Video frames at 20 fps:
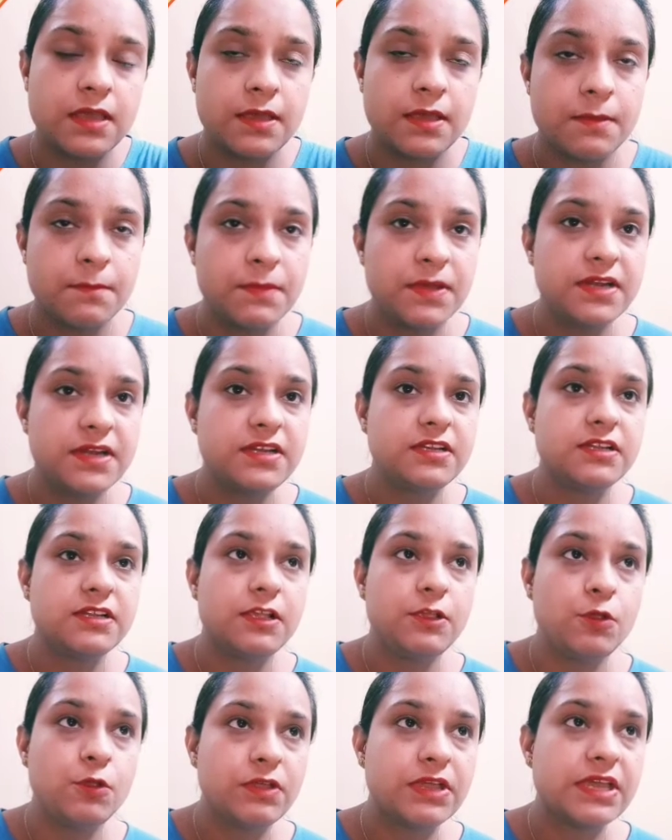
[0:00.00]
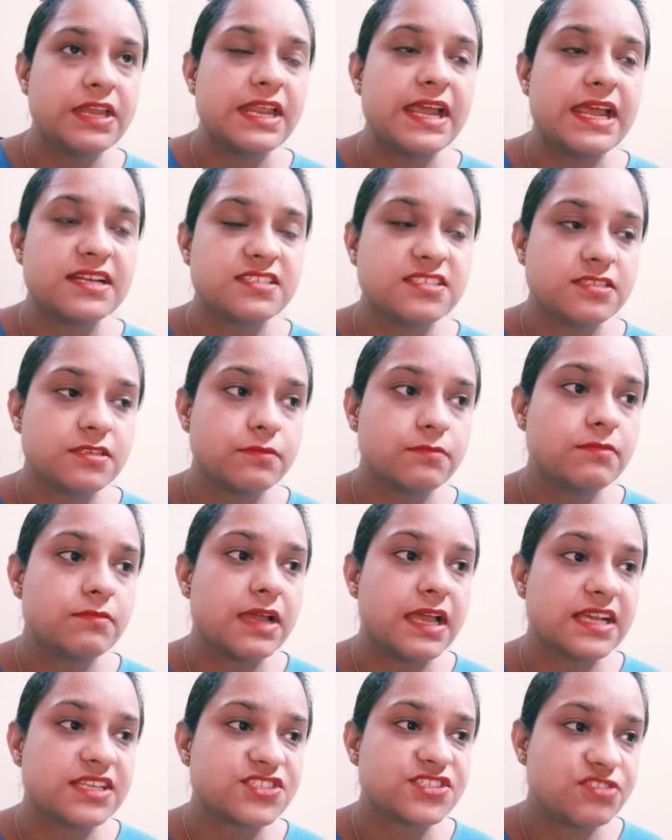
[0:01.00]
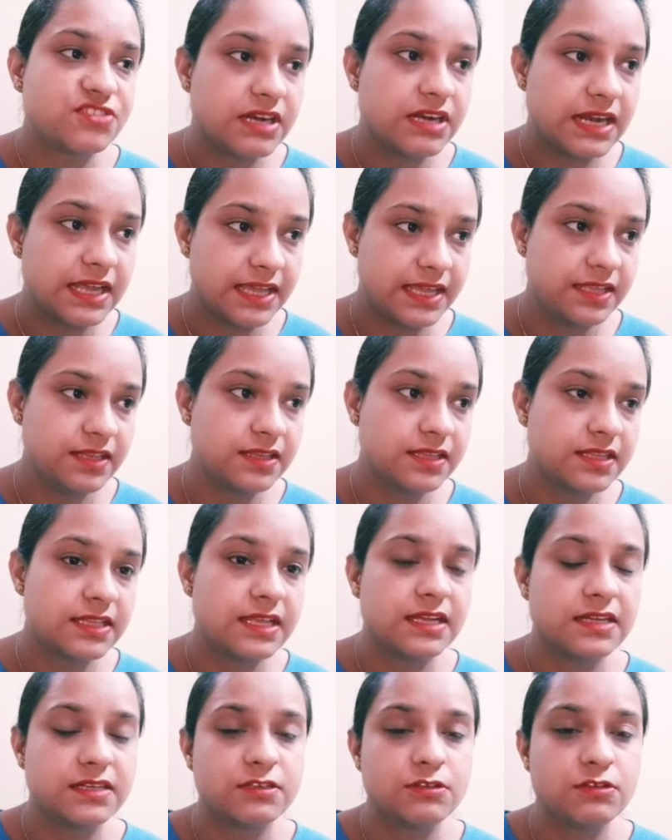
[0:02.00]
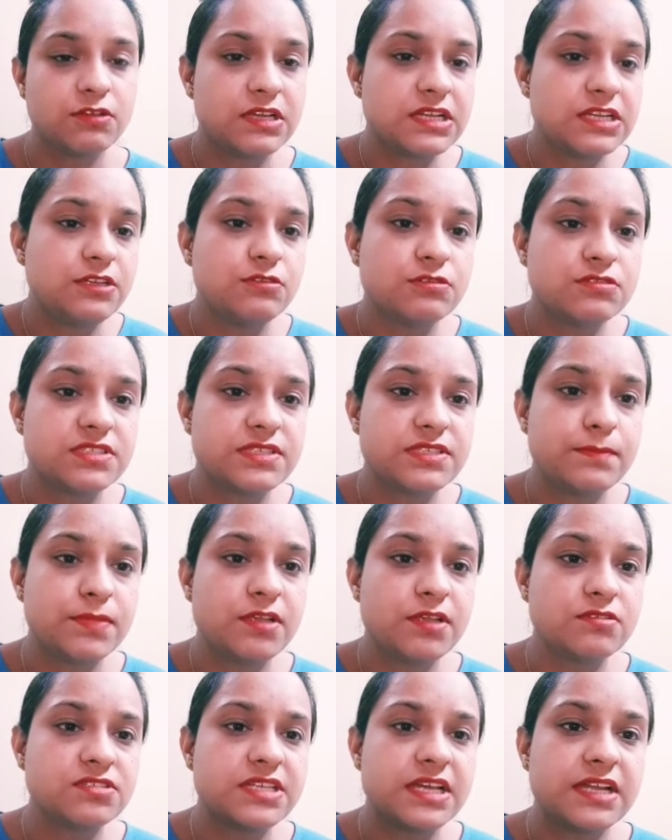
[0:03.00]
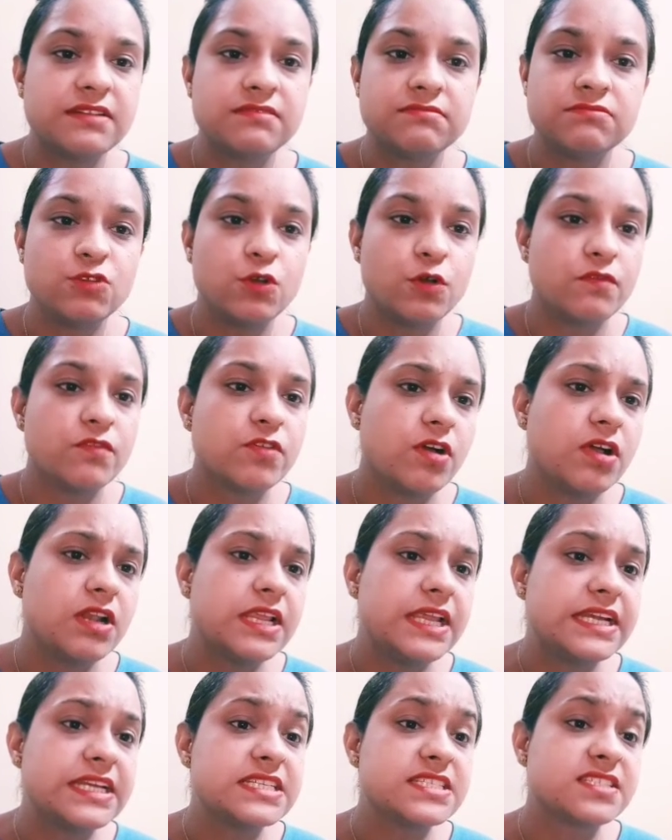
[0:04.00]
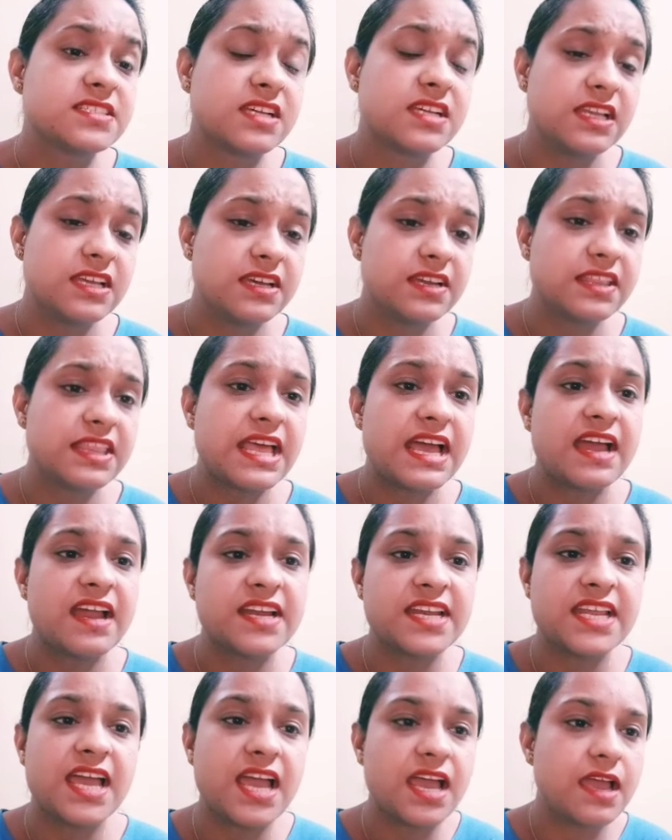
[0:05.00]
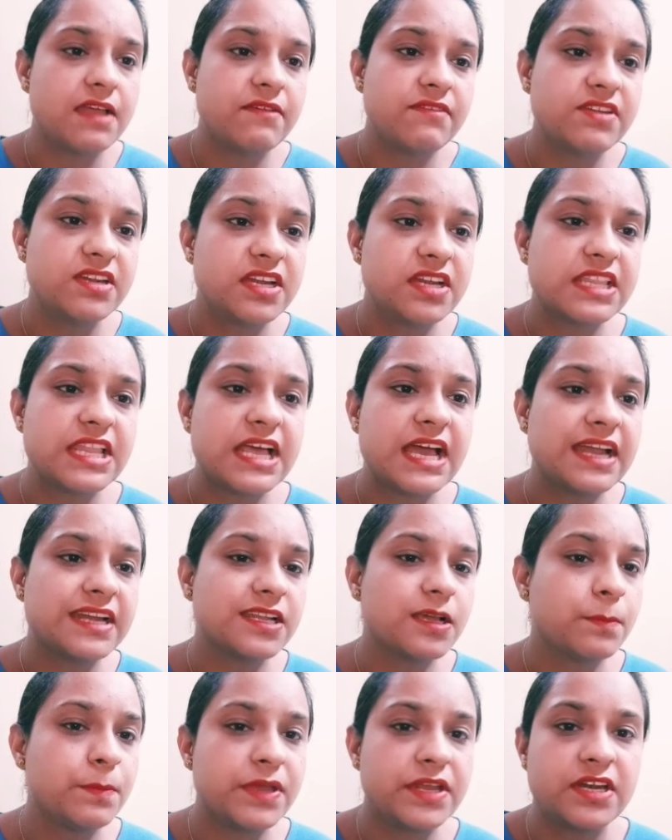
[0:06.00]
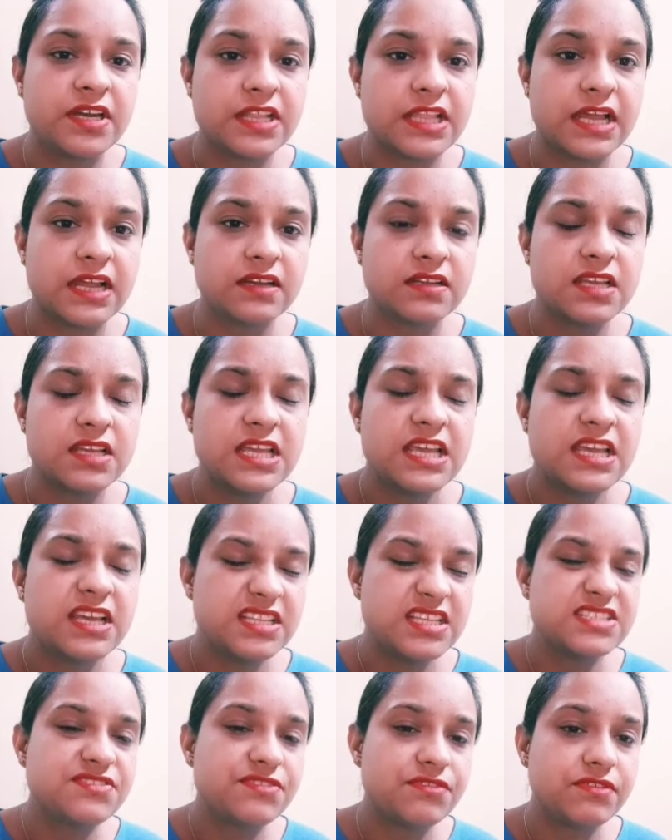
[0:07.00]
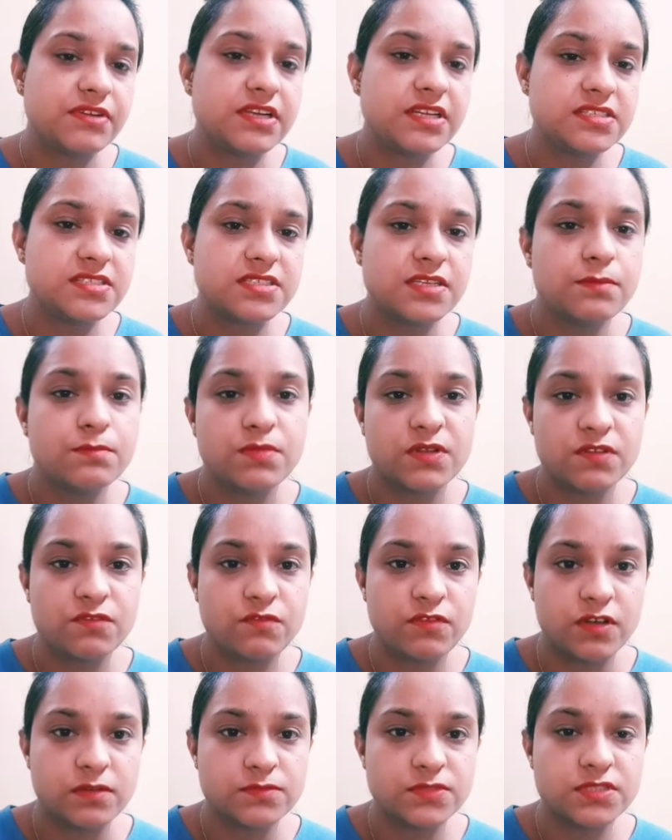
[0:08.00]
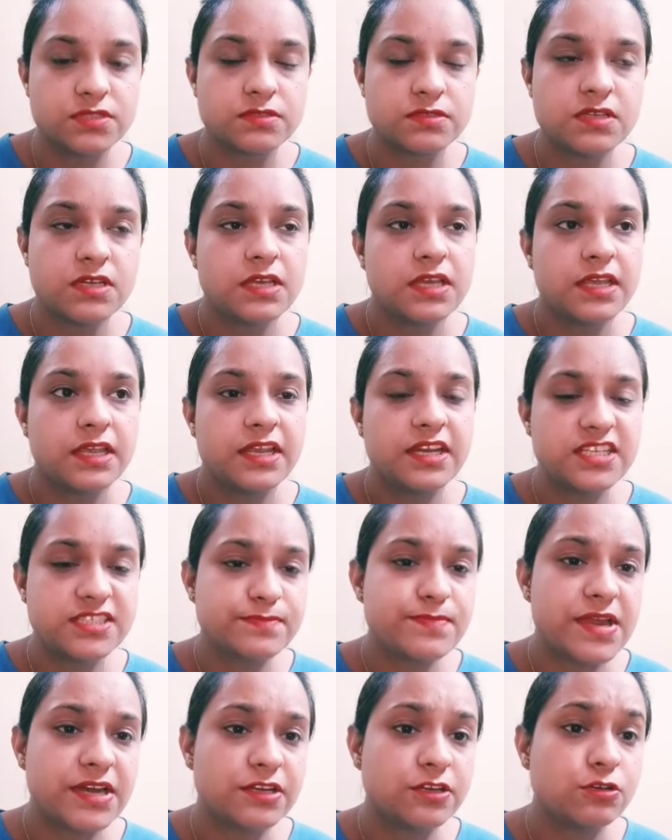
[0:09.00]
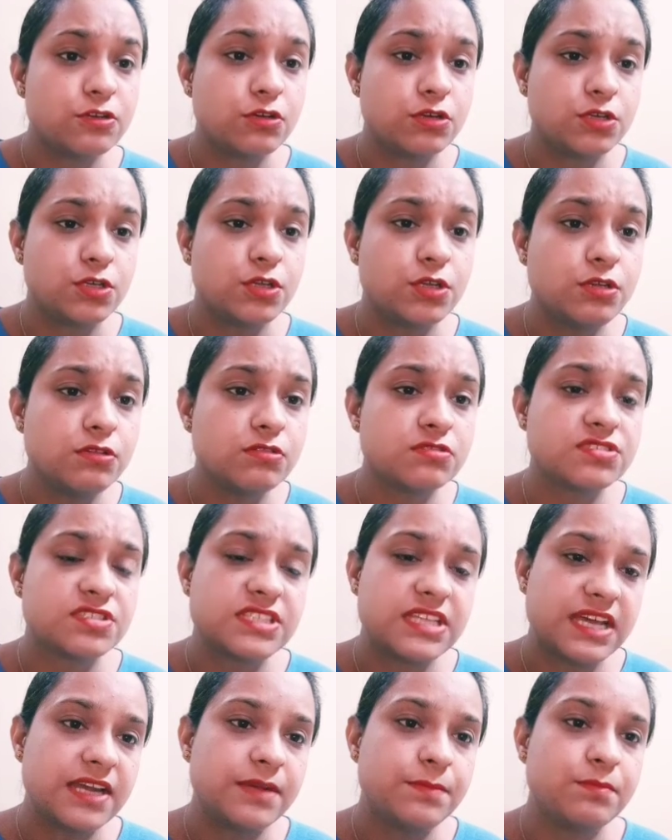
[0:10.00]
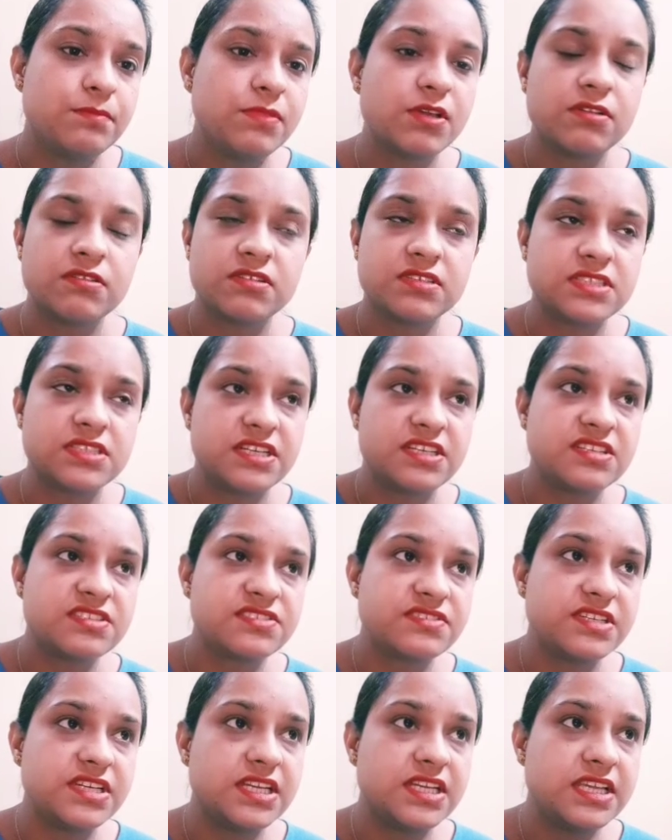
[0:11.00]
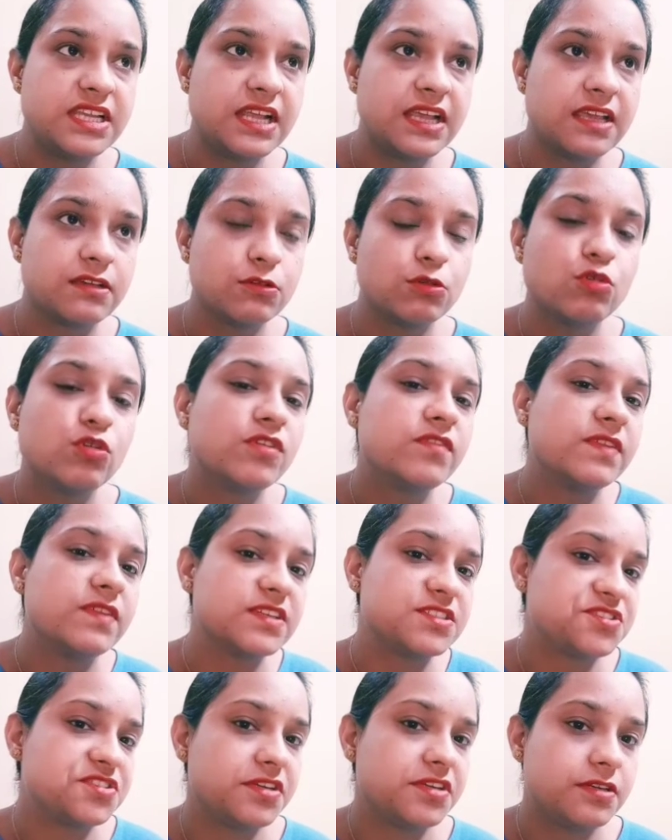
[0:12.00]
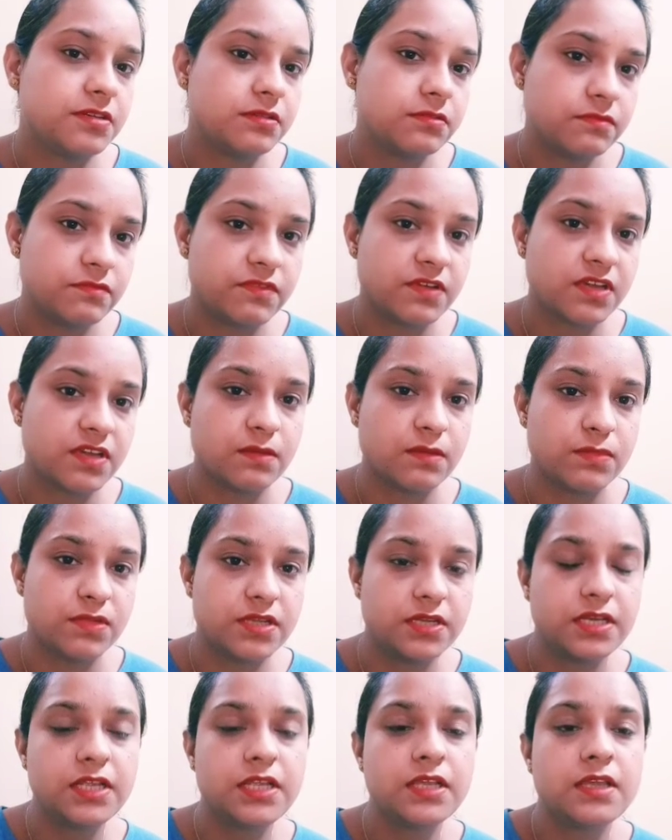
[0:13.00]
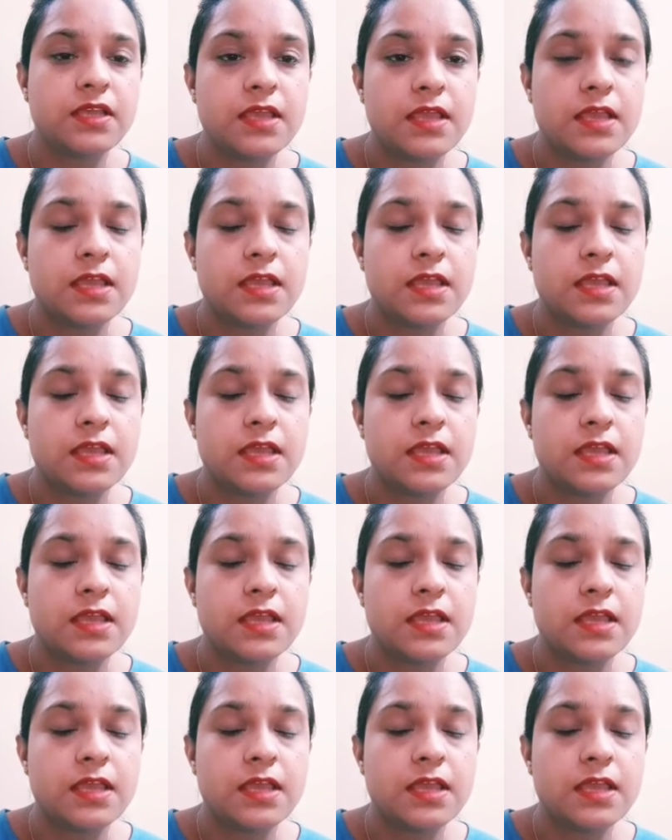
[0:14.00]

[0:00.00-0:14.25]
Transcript: But you can add some extra line that you can simply use that overall it is clear that, evident that, apparent that. These are really simple forms. It is better not to use that because it is really like old-fashioned vocabulary.